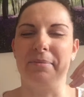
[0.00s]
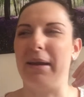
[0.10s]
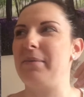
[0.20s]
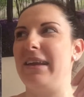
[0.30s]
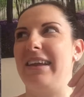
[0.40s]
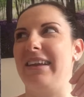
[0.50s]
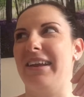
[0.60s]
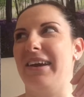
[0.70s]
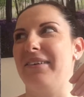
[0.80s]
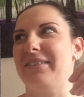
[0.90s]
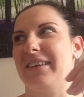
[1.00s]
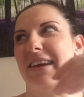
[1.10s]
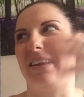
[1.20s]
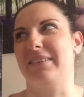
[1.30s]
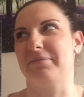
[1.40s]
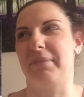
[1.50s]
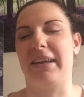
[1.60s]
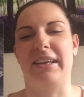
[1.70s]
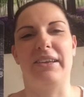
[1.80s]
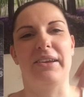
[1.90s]
Maybe, you know, it's like
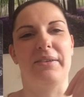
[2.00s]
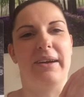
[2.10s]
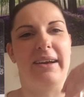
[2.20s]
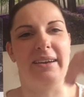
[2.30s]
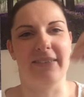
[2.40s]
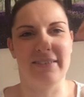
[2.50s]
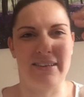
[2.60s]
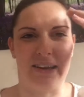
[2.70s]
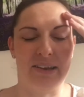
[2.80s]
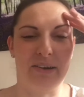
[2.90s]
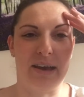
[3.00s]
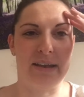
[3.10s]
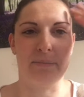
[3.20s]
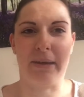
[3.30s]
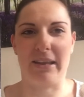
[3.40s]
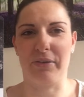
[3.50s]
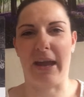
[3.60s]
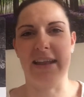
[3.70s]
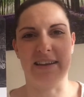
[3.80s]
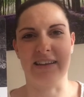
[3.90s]
making you, you know, making your
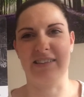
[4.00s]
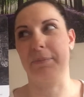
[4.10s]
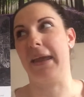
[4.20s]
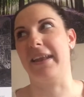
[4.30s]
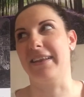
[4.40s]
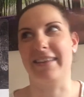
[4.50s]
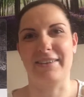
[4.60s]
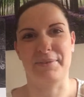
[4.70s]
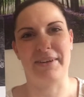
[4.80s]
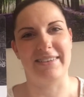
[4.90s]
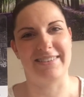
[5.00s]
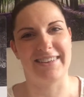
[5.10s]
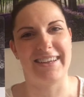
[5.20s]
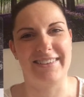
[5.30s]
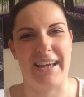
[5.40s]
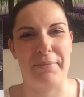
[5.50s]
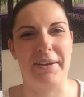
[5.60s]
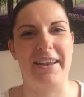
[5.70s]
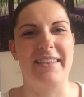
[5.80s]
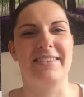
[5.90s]
head in a spin, and that's why it's
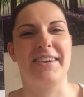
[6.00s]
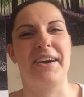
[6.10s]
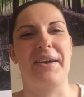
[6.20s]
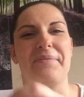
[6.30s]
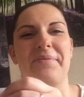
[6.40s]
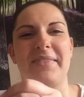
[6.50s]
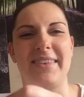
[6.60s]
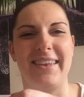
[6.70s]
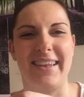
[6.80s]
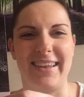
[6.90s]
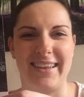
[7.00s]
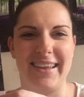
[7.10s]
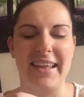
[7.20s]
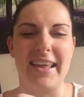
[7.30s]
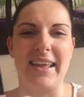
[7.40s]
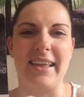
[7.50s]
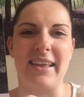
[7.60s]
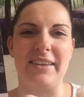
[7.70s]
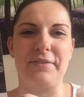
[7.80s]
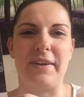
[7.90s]
happening at this time.
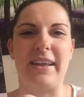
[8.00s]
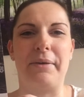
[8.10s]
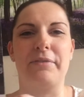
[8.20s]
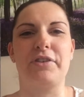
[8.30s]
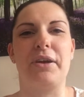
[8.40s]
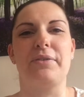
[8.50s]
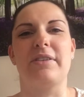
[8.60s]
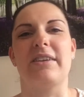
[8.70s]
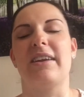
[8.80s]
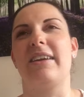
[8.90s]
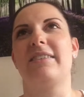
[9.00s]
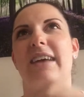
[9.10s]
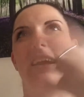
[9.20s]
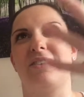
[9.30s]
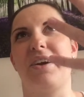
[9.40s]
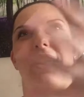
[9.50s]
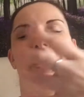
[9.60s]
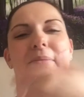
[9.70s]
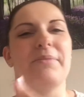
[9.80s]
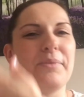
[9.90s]
It's funny how I've chosen the exact
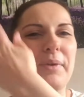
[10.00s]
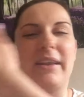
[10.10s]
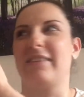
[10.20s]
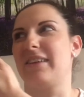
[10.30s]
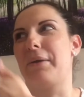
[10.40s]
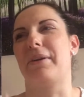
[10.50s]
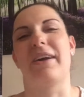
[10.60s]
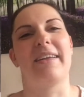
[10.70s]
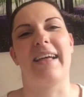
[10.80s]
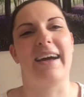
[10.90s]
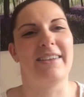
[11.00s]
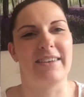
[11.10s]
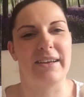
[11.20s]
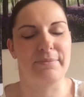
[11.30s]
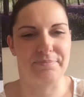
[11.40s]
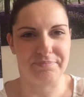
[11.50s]
time when it's going like that, isn't it?